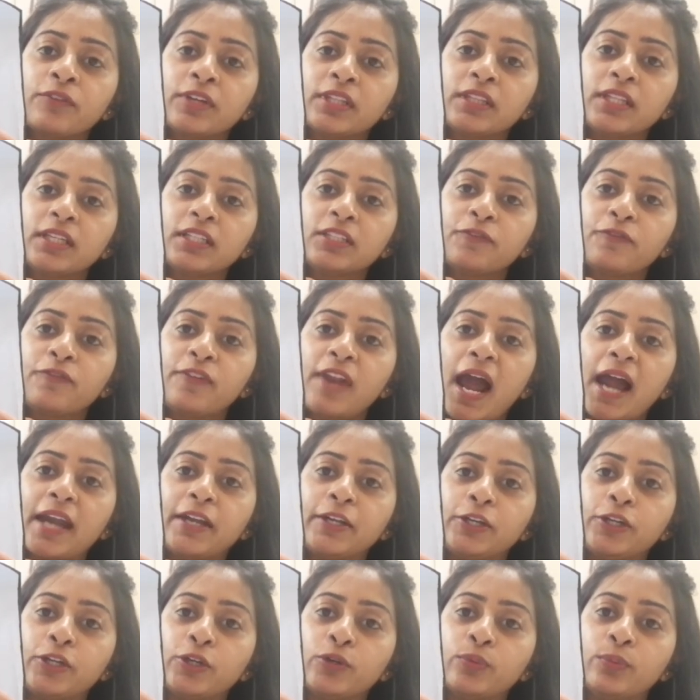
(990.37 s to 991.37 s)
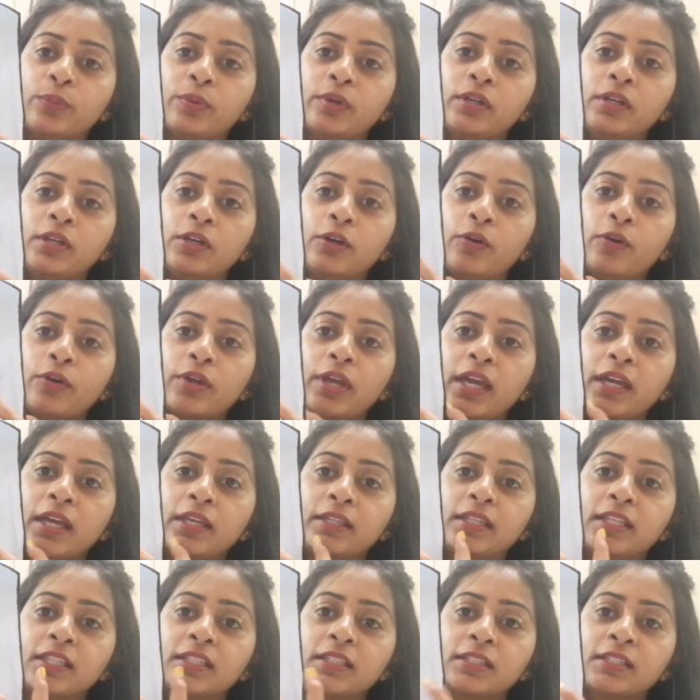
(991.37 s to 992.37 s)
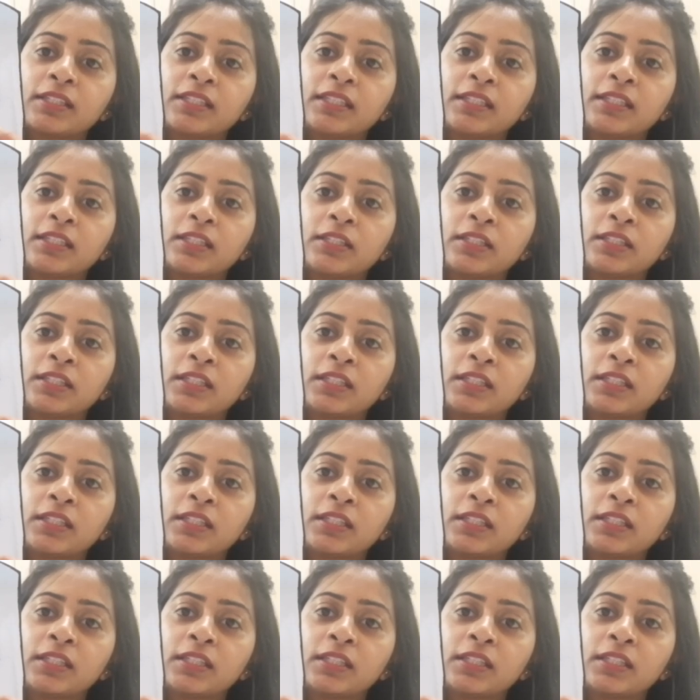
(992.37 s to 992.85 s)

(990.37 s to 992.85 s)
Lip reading: this flat tube. Okay, this